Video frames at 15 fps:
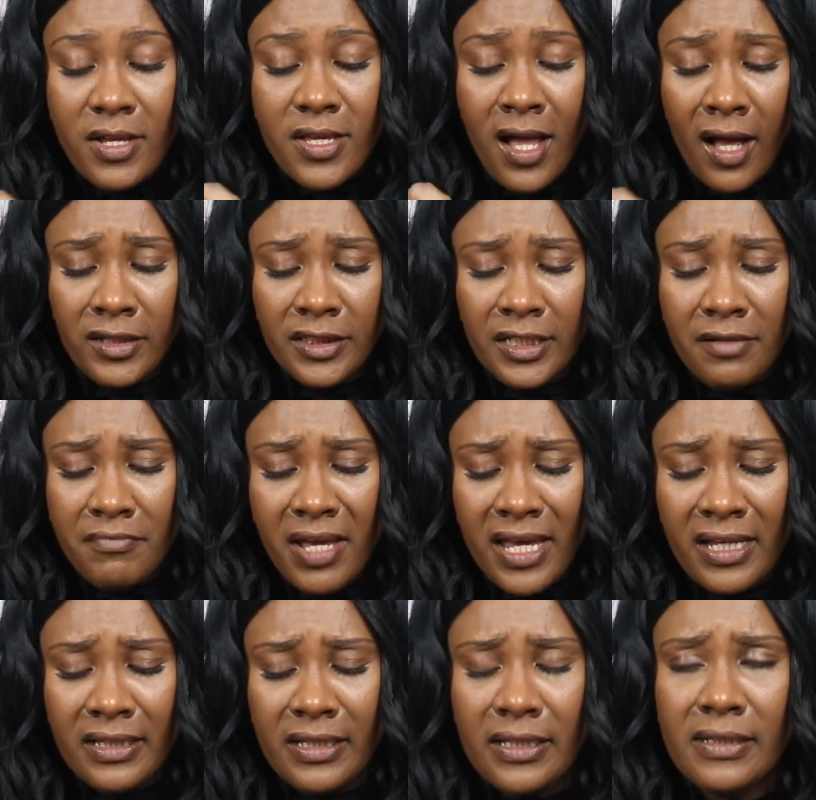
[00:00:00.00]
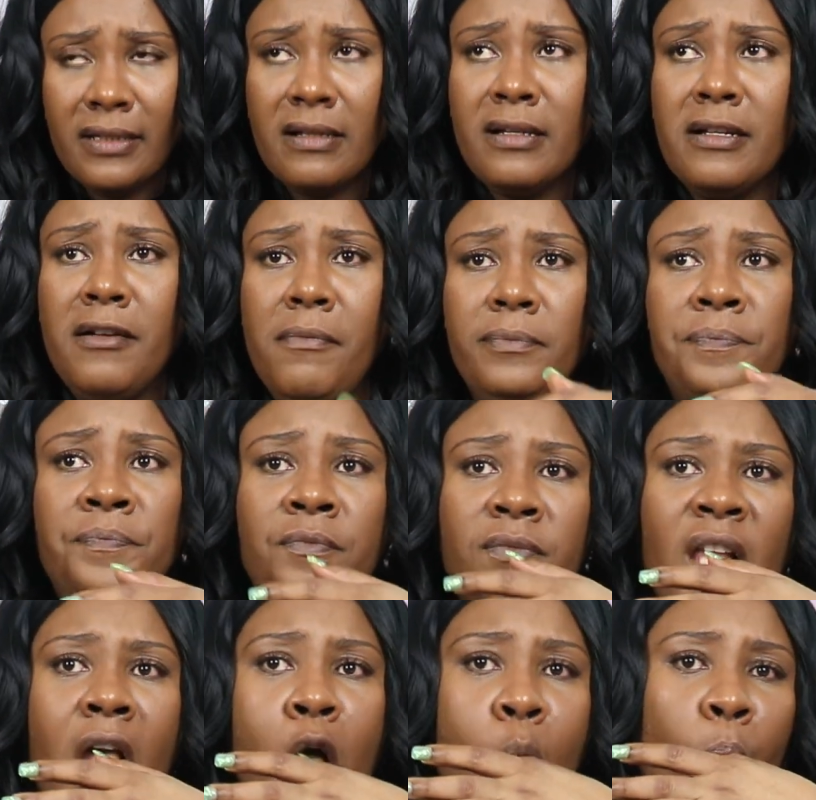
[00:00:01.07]
Y'all, she made this her
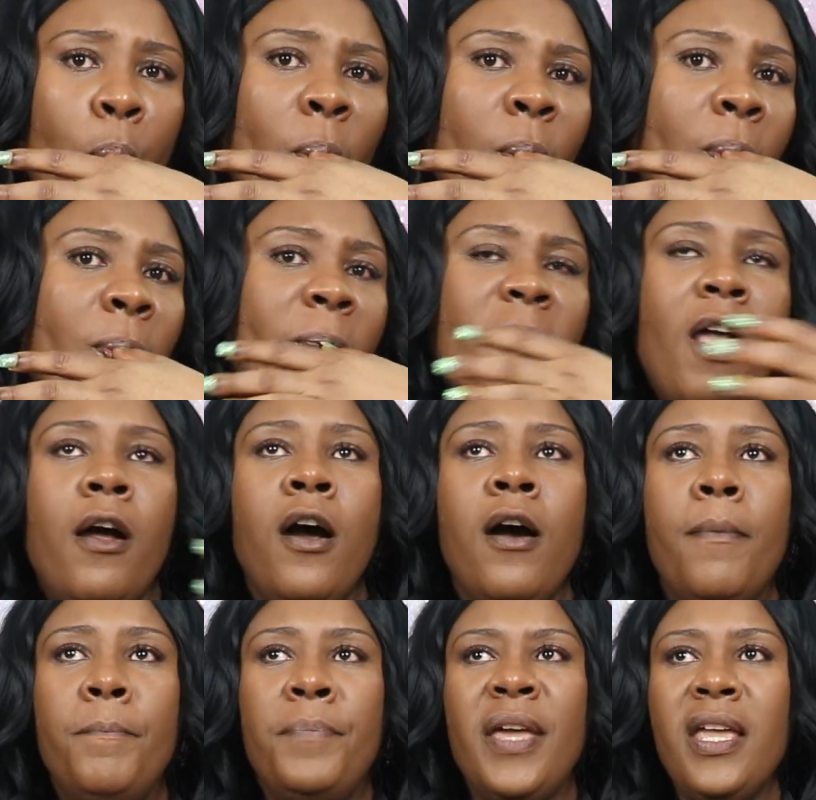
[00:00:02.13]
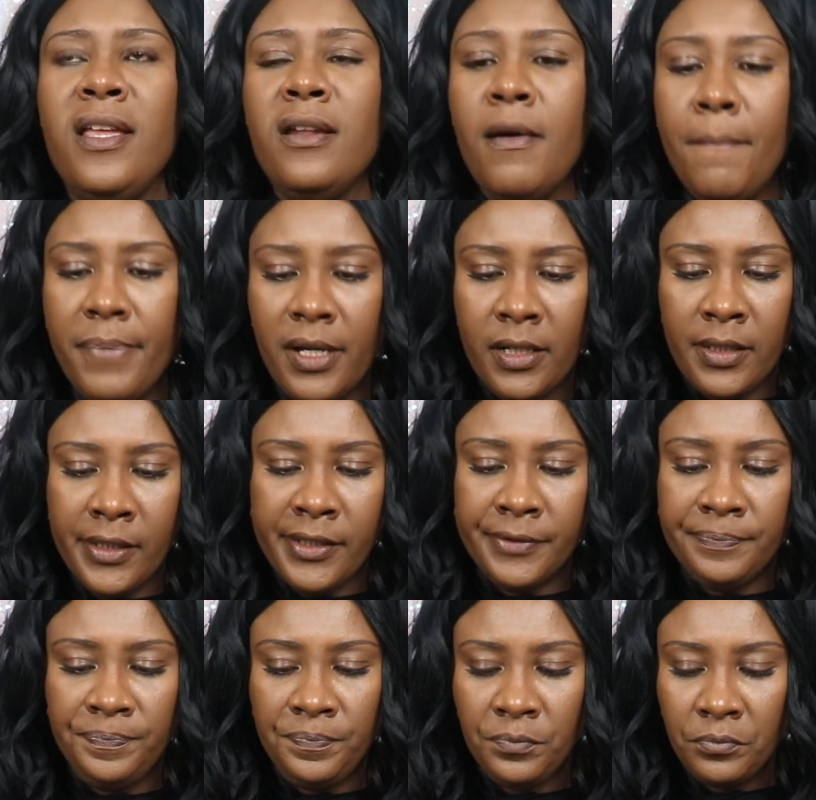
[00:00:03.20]
peanut
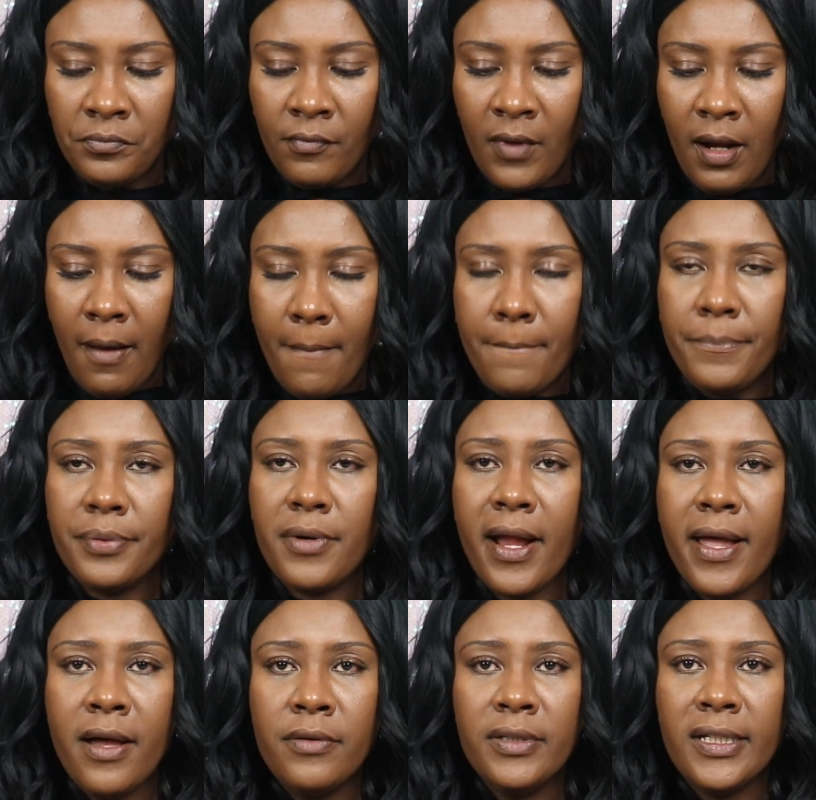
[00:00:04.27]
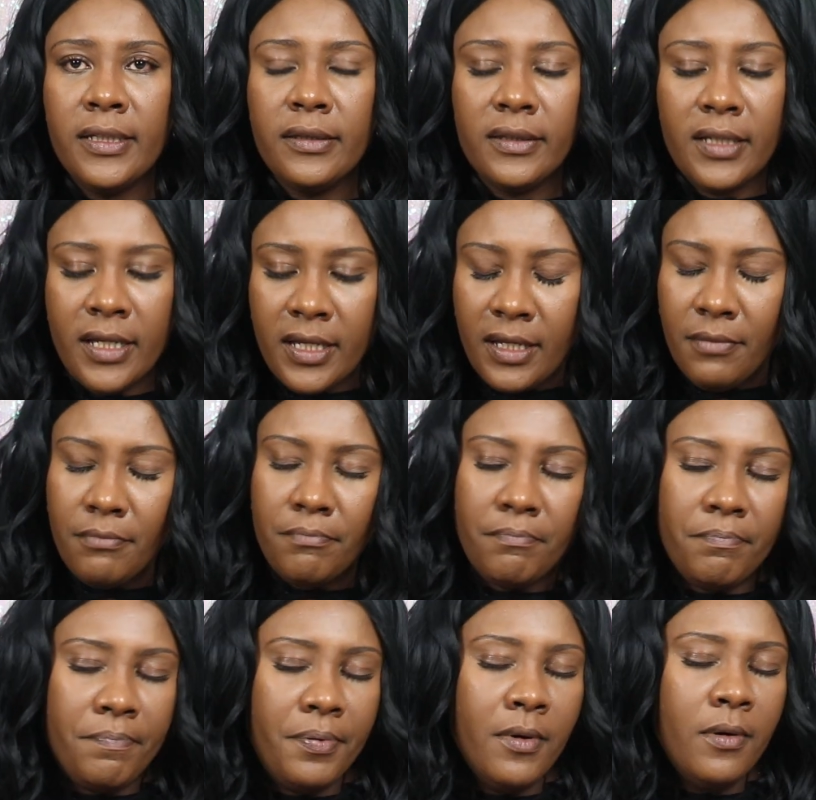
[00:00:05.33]
butter brownie
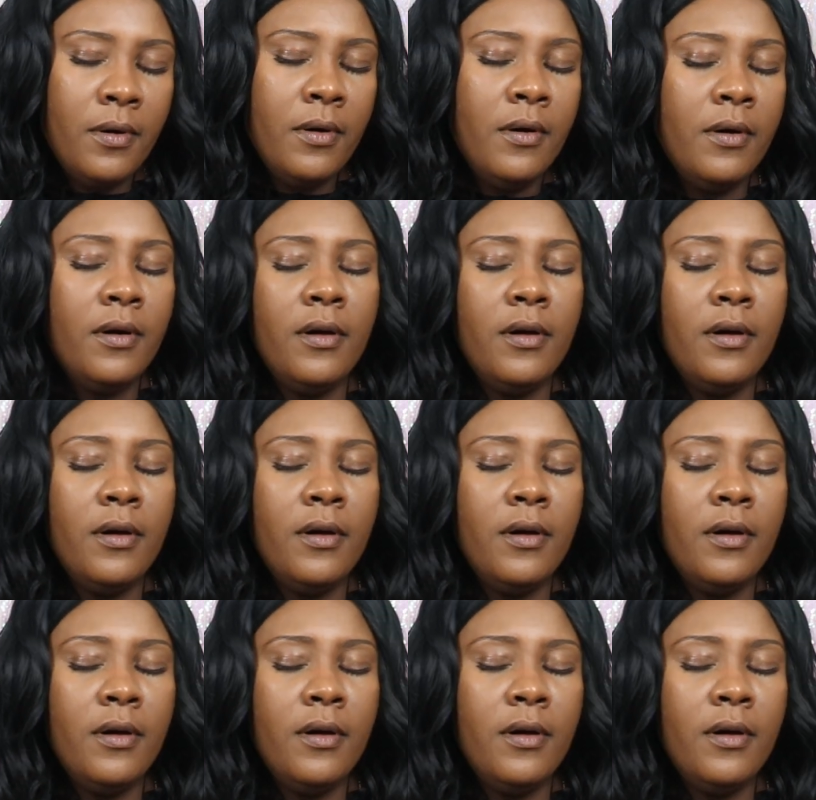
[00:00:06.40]
thing. Boo!